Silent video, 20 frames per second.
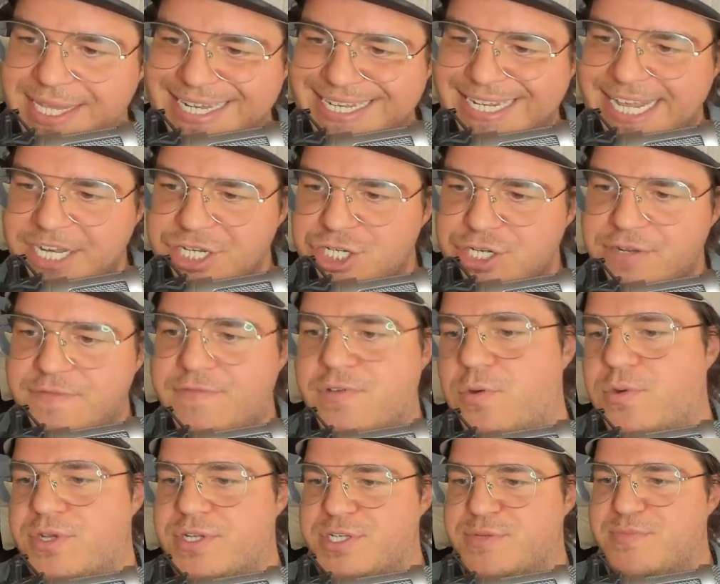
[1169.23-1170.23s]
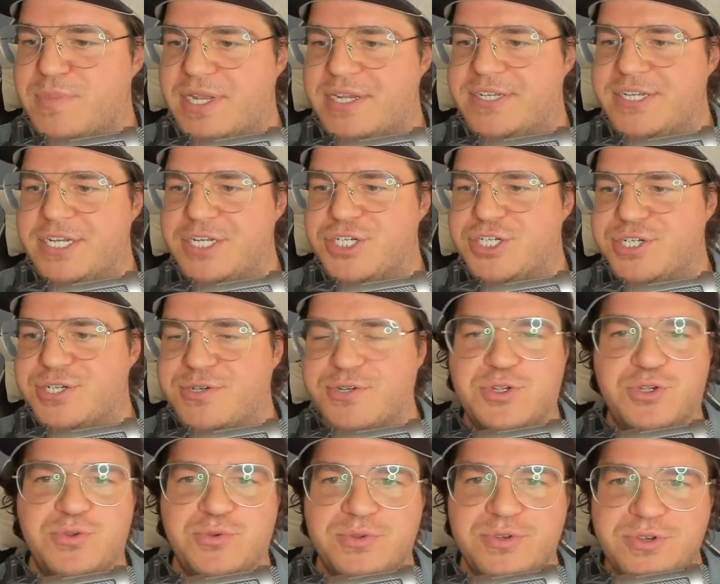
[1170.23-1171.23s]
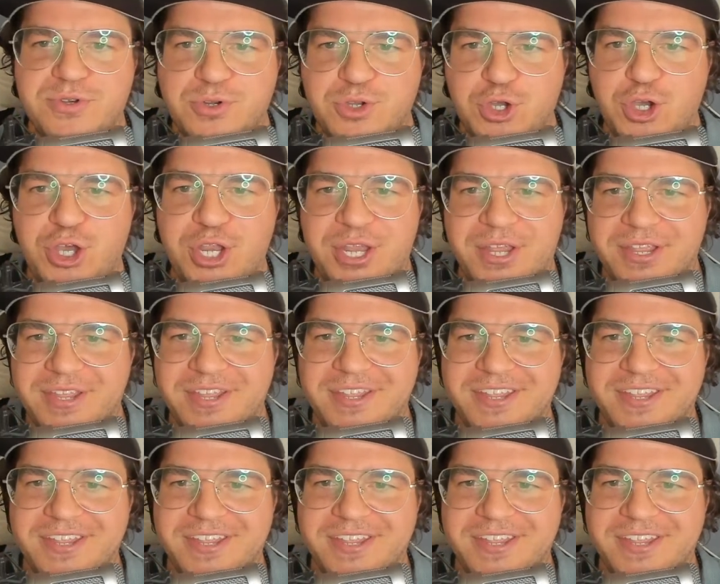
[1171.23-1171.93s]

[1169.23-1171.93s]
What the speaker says: intention focus meditation. Good.